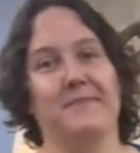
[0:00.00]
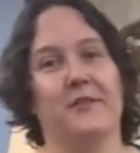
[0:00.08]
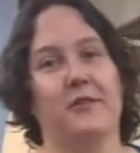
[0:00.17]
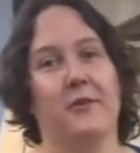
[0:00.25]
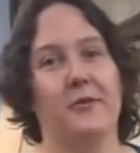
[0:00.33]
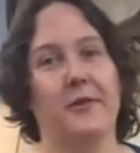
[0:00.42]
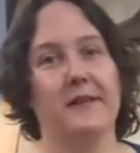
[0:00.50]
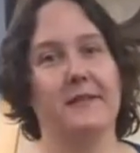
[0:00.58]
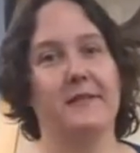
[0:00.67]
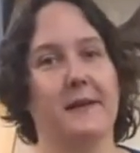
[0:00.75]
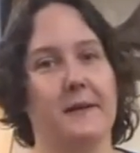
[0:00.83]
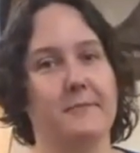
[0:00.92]
so
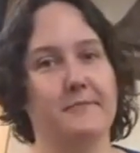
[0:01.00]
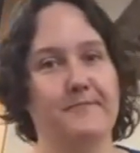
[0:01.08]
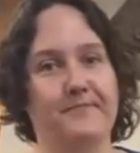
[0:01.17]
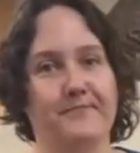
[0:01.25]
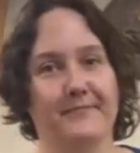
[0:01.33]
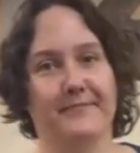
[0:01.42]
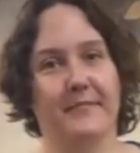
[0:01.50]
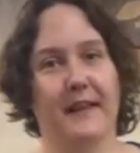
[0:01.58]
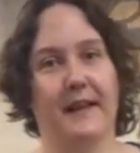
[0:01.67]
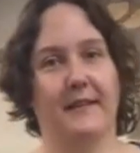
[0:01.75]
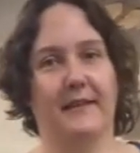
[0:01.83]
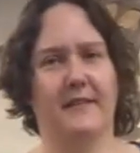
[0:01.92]
that's an
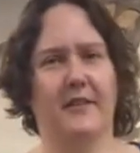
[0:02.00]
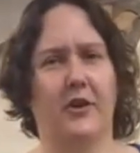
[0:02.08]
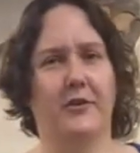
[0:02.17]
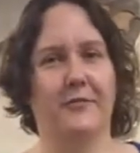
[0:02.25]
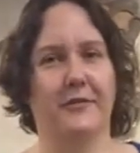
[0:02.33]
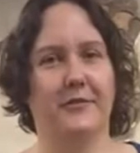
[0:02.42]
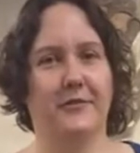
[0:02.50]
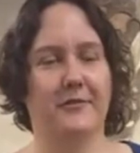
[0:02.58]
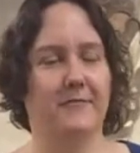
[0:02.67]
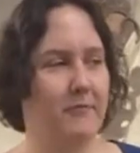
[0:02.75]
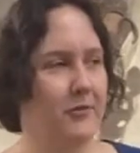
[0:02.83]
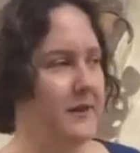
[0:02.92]
artificial
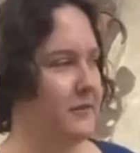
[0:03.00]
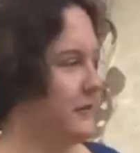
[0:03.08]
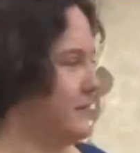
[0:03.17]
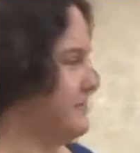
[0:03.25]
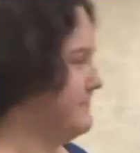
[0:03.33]
creation.